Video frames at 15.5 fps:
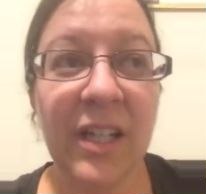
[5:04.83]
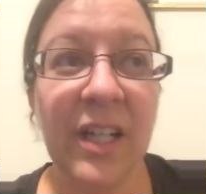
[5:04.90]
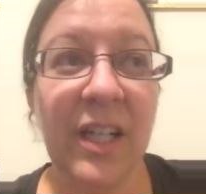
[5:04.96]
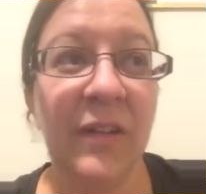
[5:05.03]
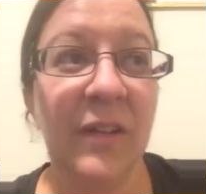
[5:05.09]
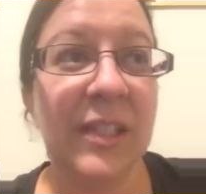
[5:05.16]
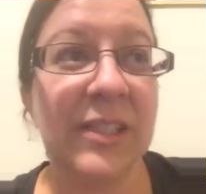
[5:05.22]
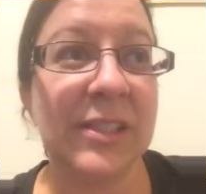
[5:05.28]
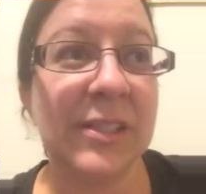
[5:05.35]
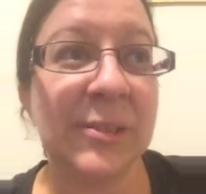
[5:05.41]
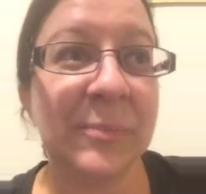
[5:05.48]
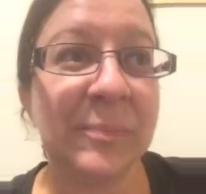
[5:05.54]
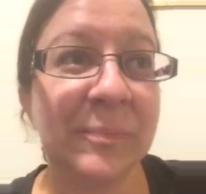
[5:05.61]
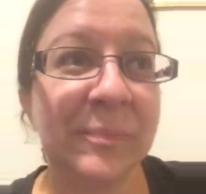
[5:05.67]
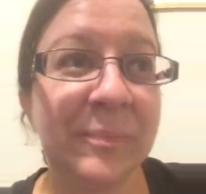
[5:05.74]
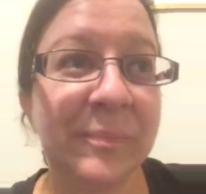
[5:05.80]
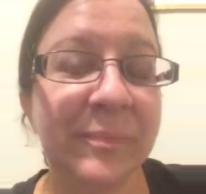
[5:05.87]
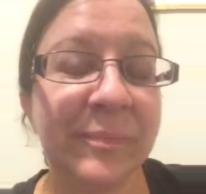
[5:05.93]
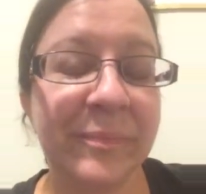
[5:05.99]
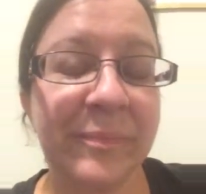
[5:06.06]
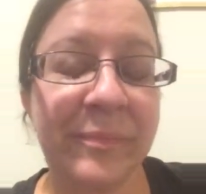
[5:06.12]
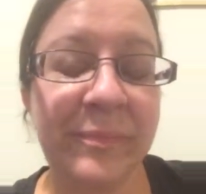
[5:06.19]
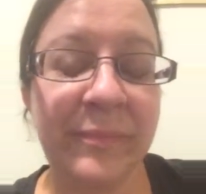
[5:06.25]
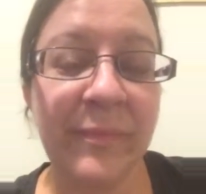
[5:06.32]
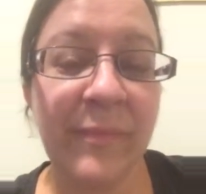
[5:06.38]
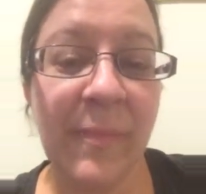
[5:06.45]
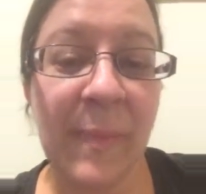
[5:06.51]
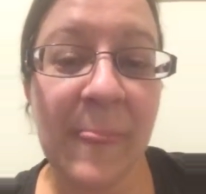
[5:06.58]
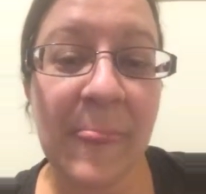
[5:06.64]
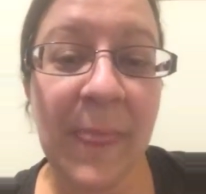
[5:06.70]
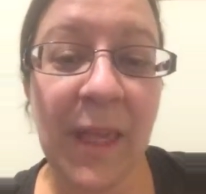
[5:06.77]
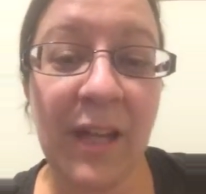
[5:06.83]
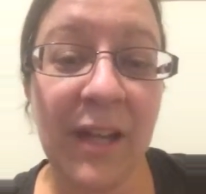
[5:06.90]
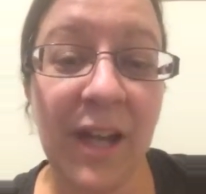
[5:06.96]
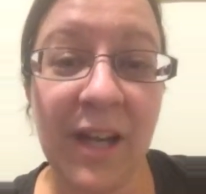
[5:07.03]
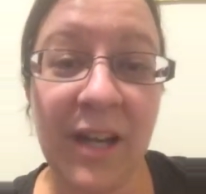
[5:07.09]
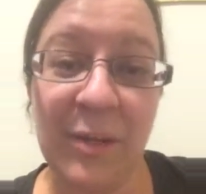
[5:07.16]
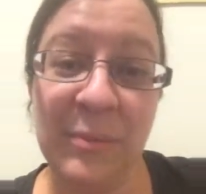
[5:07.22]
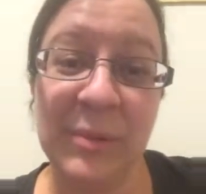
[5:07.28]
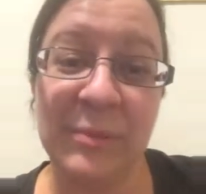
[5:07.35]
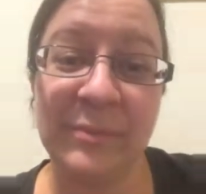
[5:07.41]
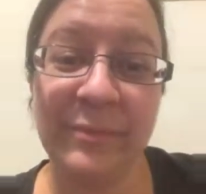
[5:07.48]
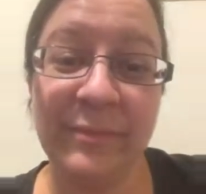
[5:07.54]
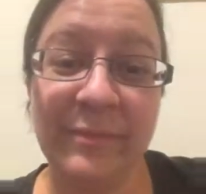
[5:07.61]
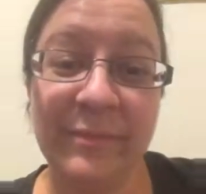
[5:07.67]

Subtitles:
Anyways, God help them.